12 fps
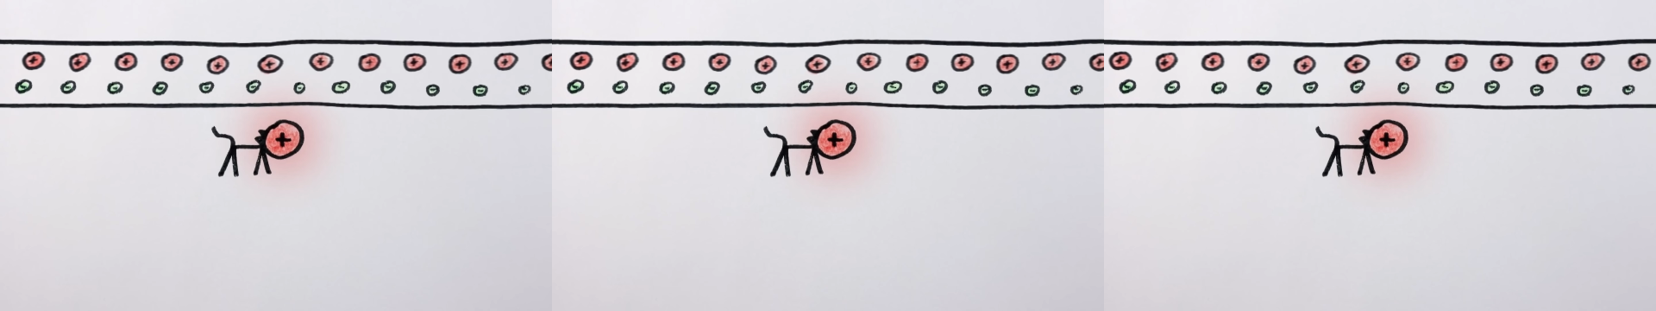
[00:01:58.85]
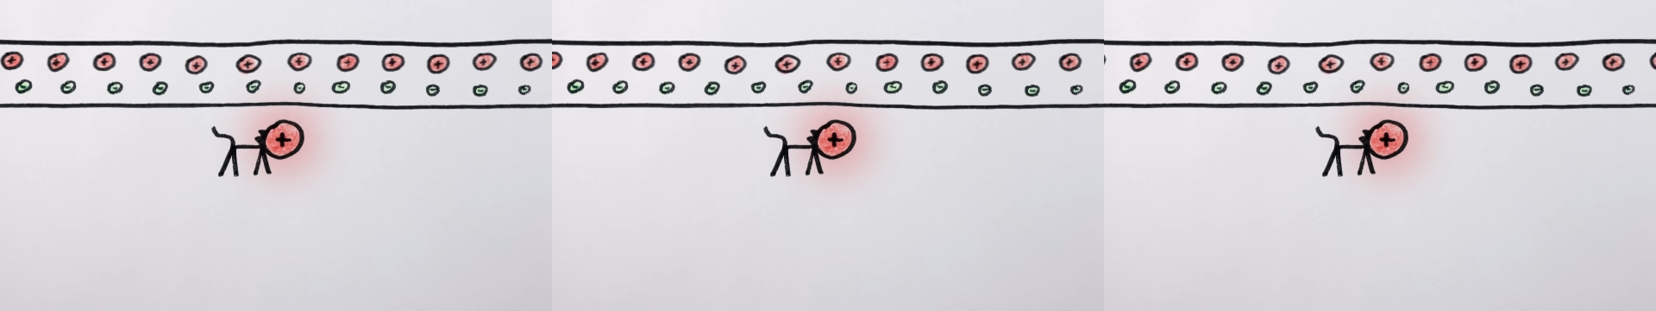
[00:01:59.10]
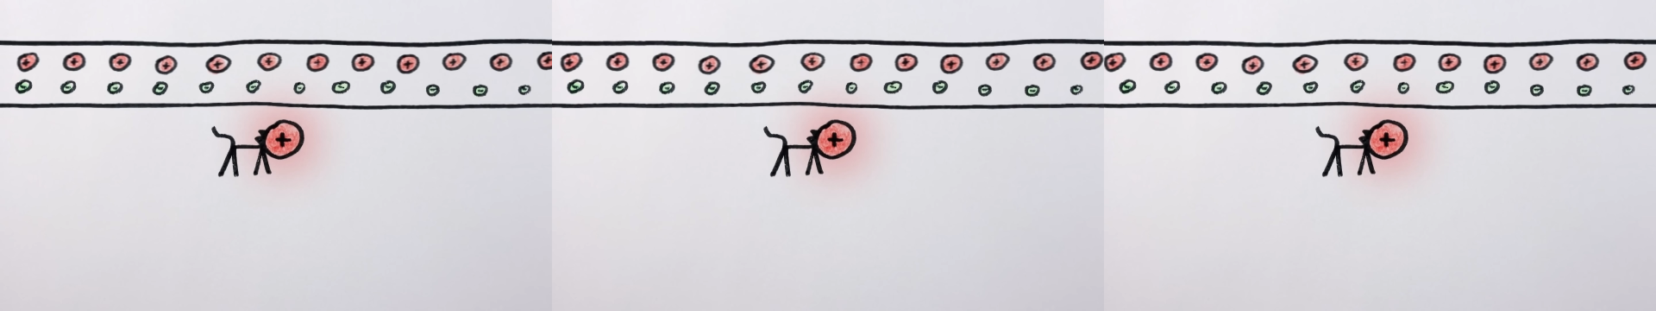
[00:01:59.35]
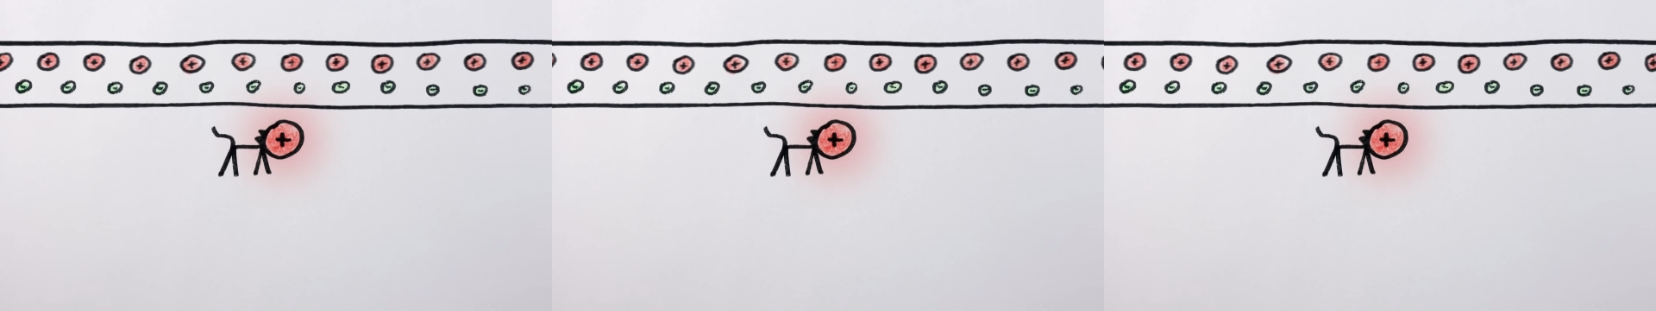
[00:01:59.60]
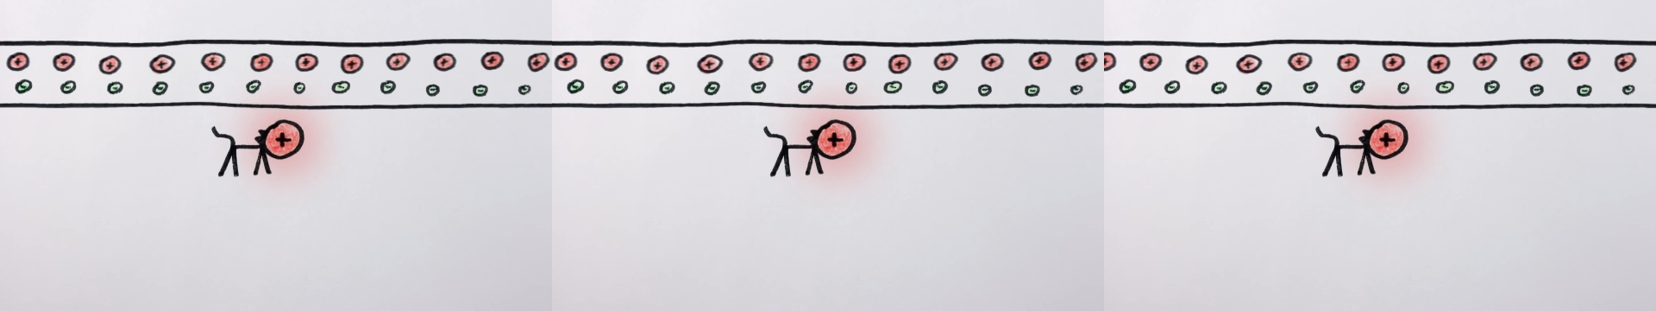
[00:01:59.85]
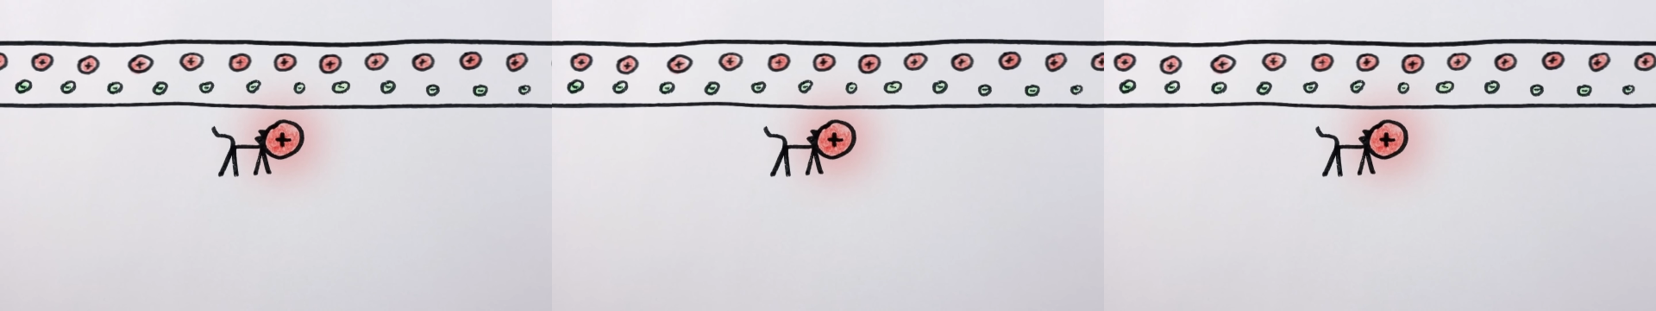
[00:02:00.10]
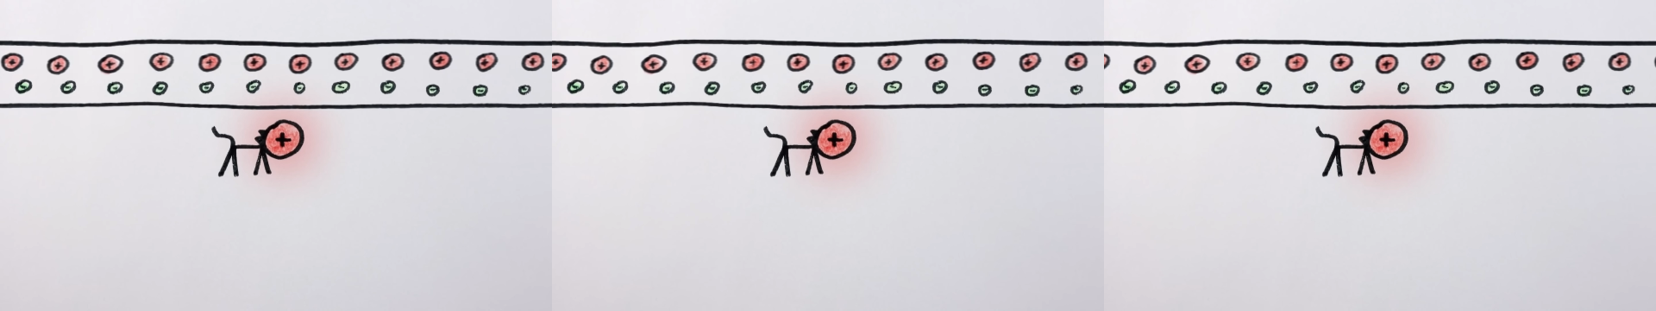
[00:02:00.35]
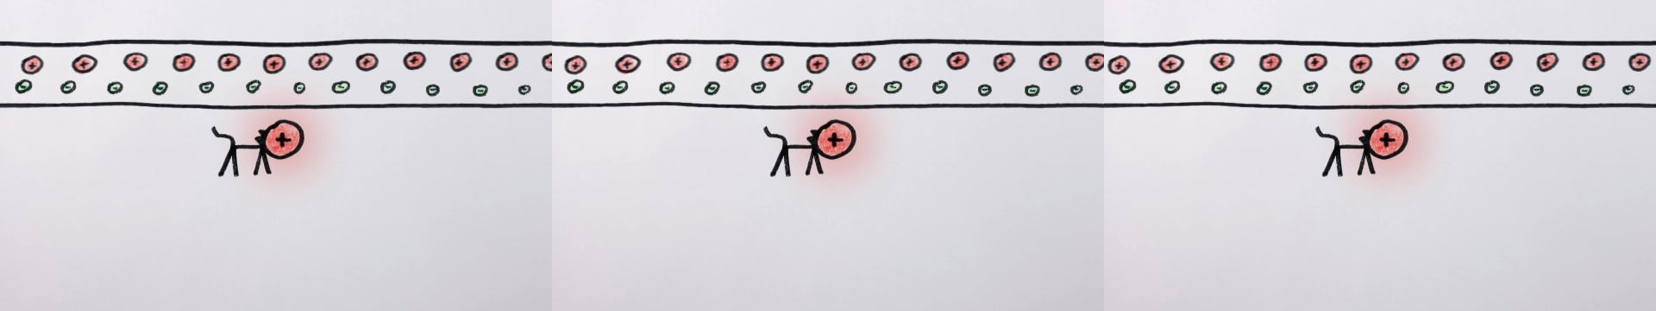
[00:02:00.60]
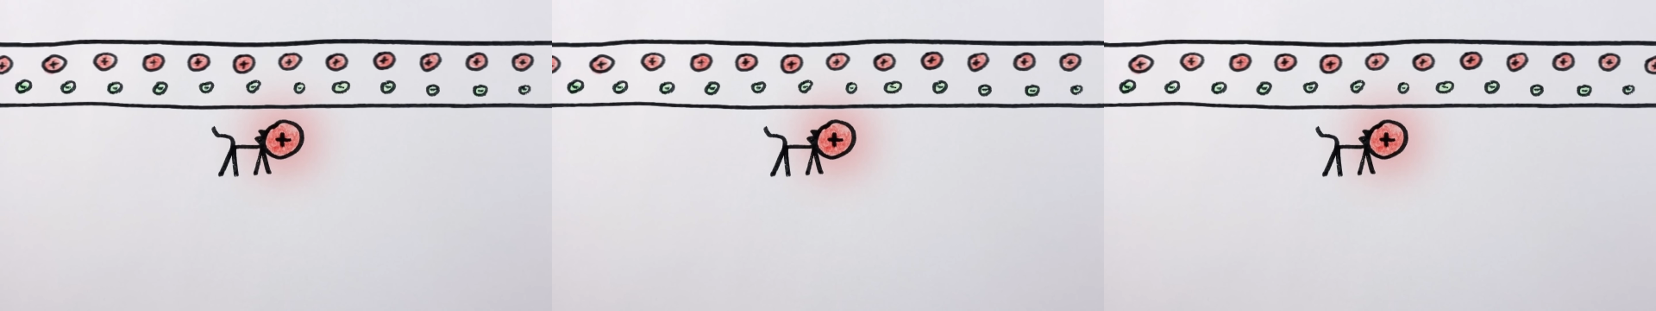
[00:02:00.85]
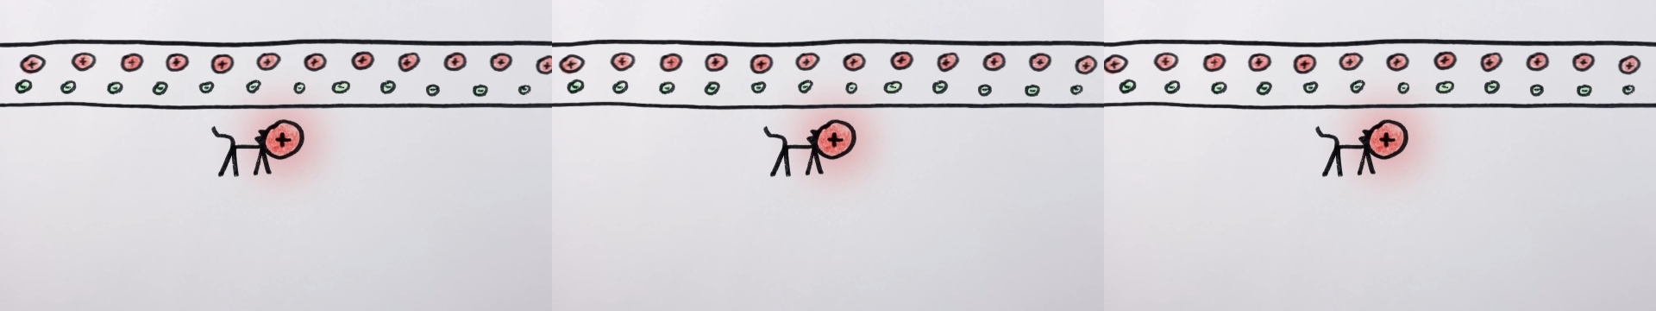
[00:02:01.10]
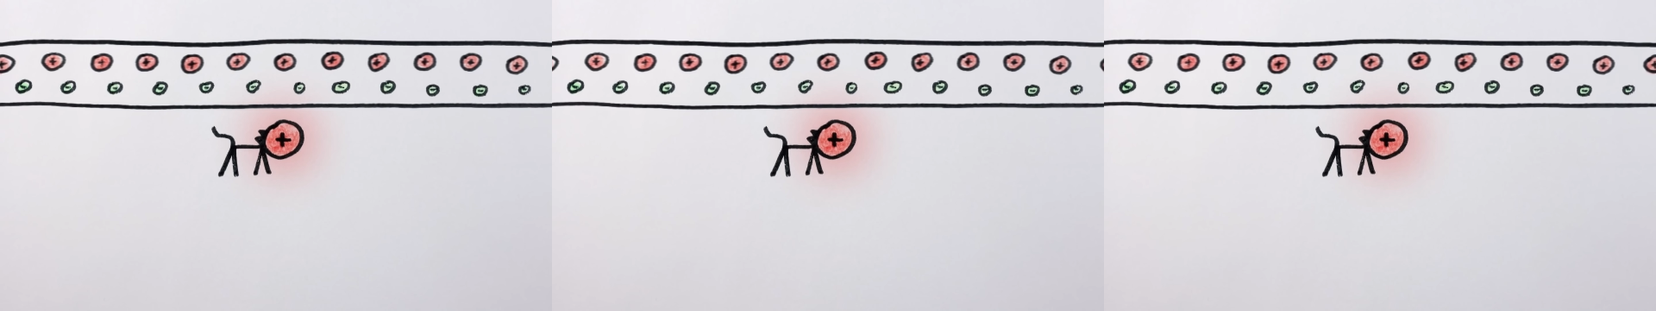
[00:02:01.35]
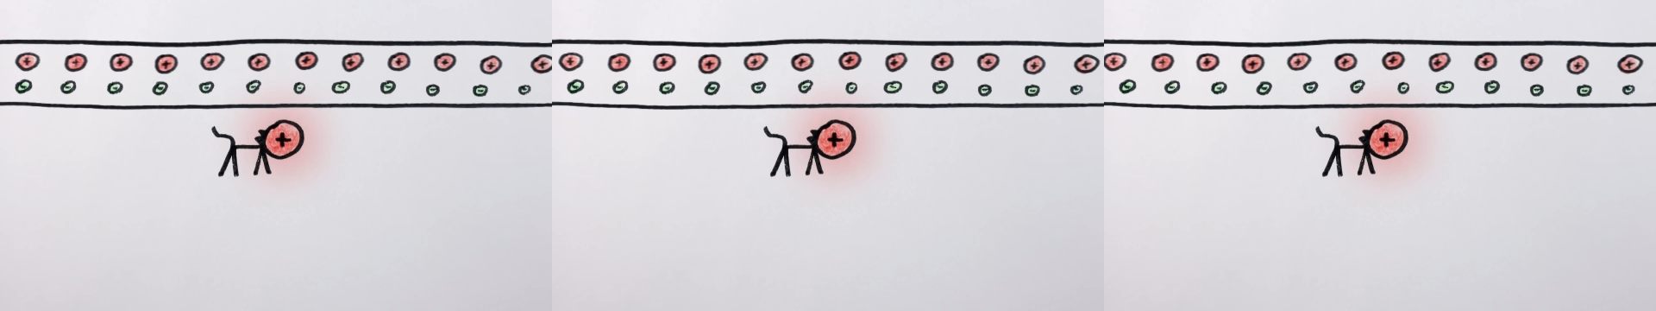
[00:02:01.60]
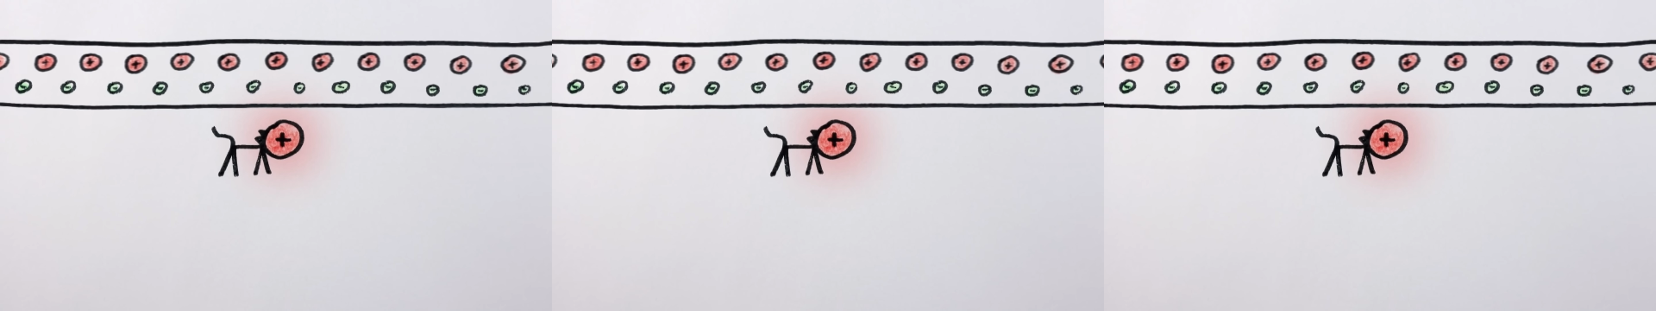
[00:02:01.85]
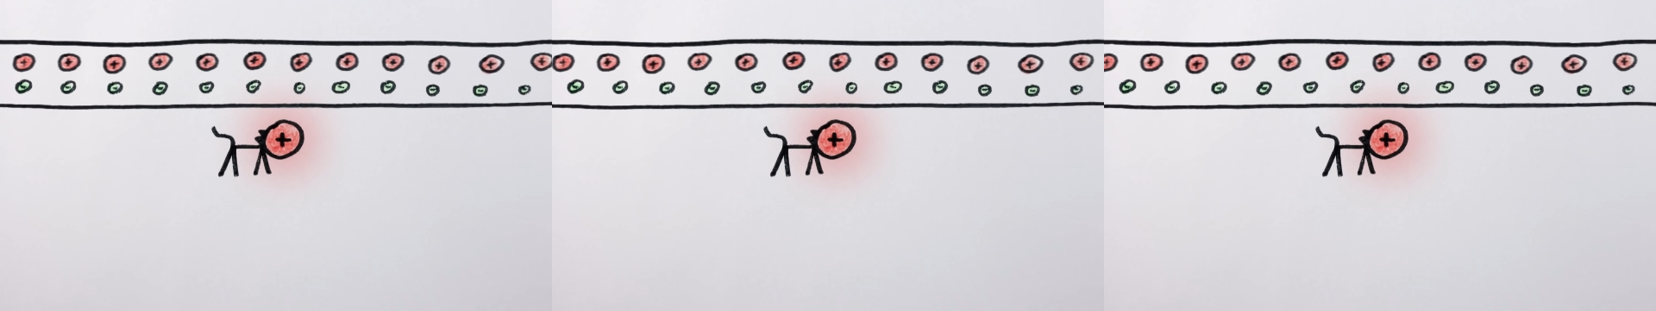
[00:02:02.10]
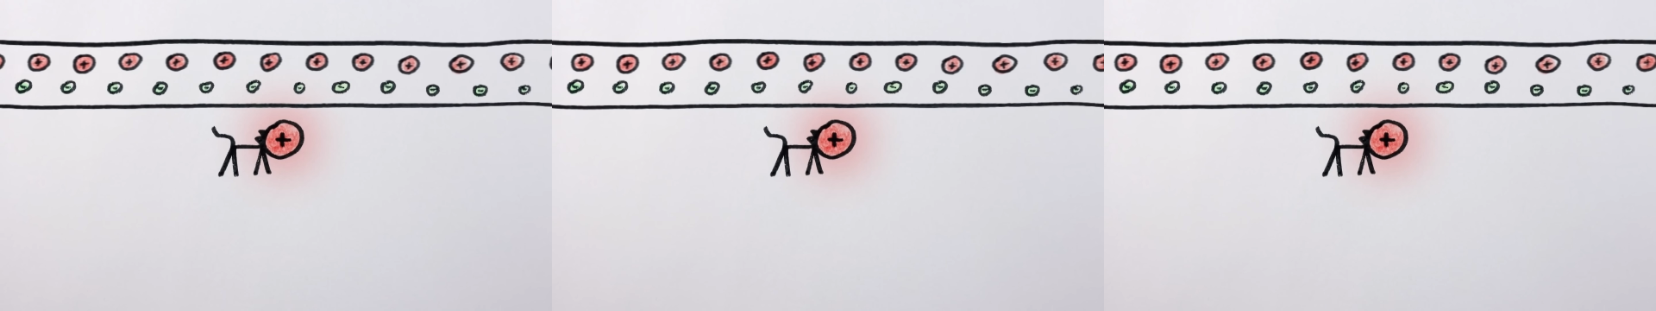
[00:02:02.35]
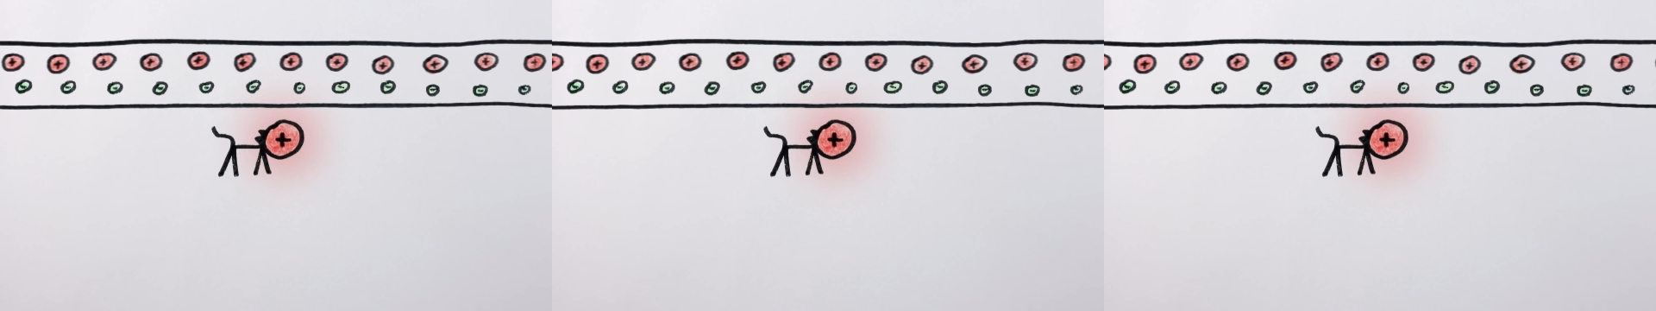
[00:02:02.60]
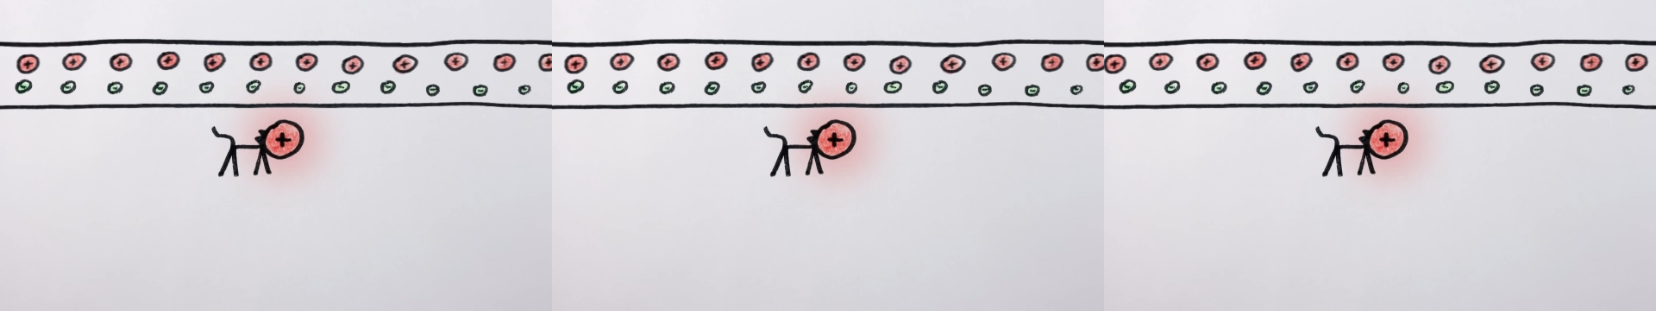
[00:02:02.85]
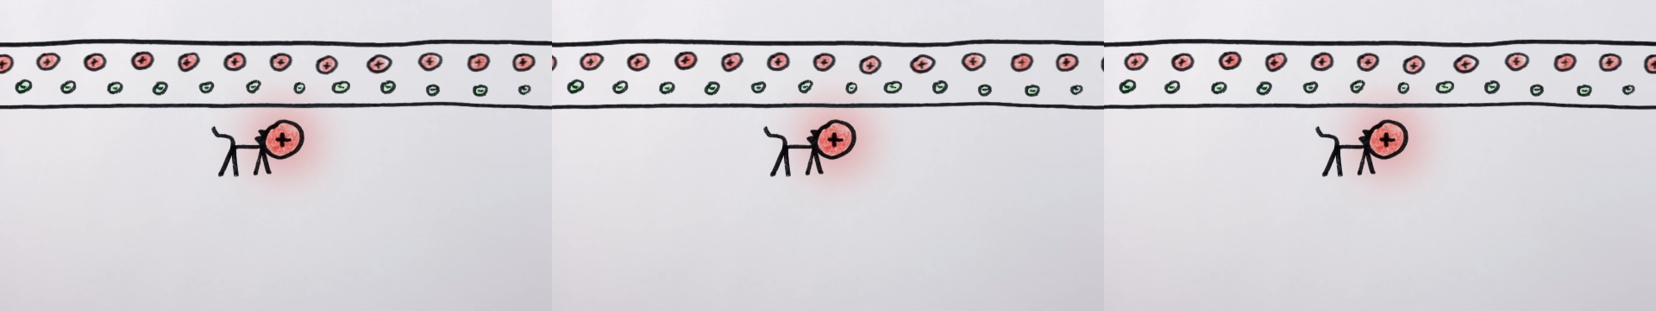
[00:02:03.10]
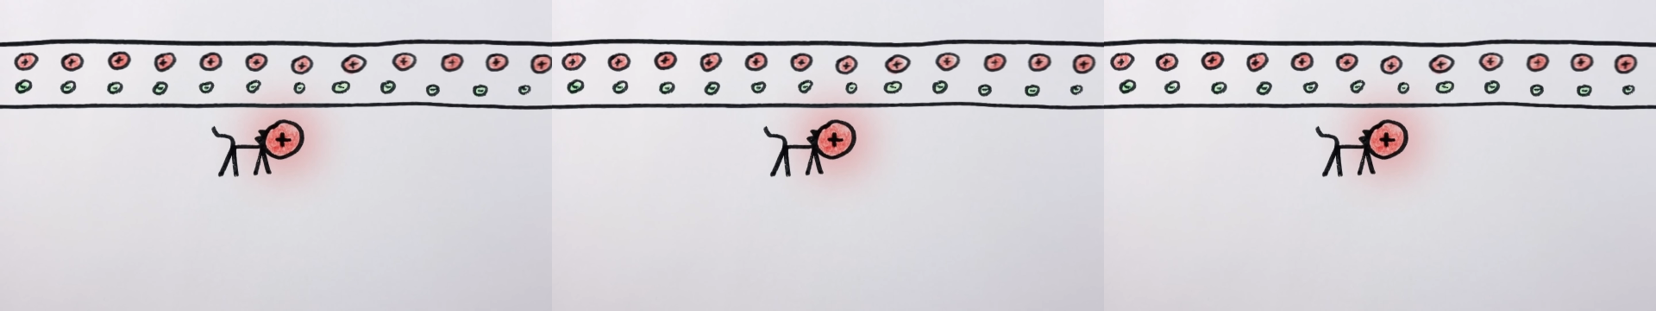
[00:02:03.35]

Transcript: [unreadable: no face in view]